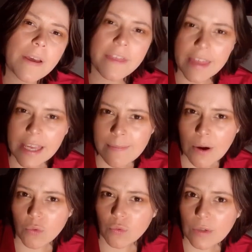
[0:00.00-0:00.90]
my thing
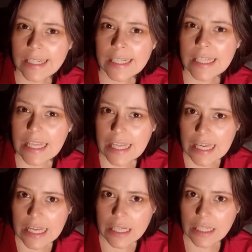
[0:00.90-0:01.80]
about Reid
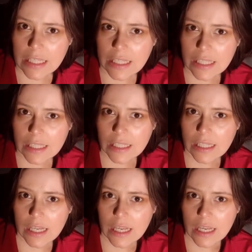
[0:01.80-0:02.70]
is